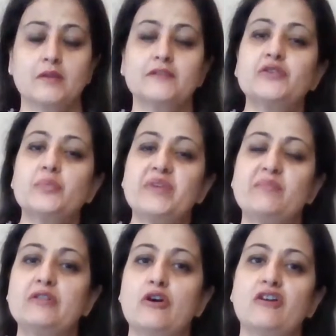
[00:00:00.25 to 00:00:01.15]
So
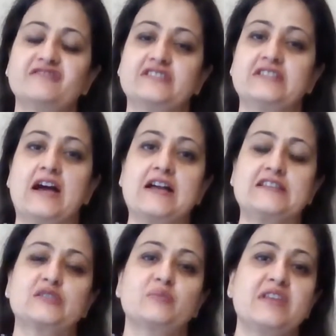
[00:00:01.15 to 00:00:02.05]
people often
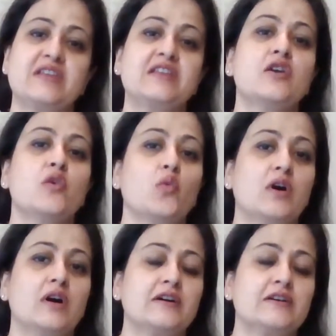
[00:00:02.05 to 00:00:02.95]
ask me
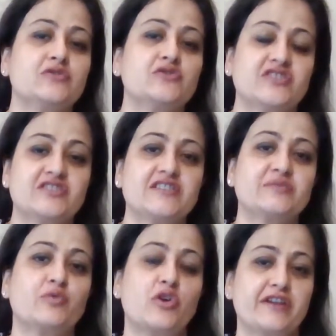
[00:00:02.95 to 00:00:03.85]
to
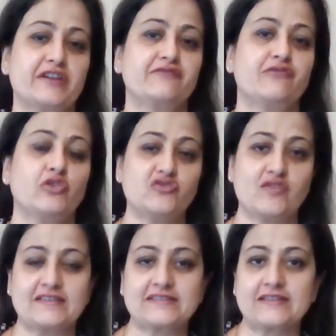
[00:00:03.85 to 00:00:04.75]
suggest product for
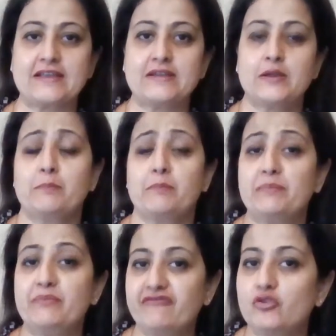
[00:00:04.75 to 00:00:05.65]
dry skin,
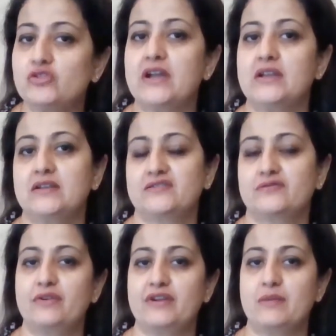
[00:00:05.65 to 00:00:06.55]
but before that, it's
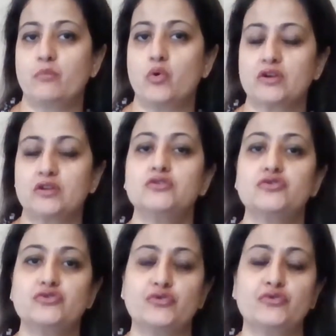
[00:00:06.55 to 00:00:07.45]
very important
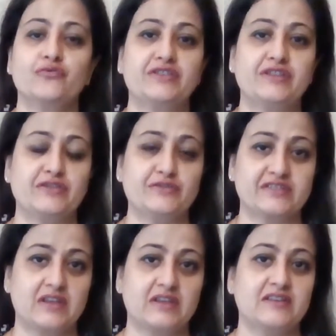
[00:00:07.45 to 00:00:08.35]
to know whether your
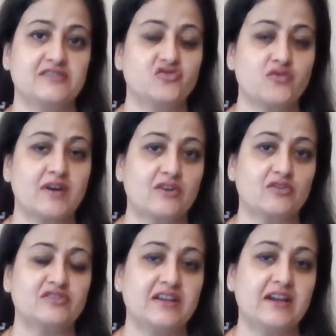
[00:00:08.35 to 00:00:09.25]
skin is dry or
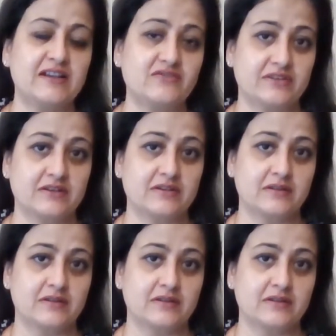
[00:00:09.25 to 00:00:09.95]
dehydrated.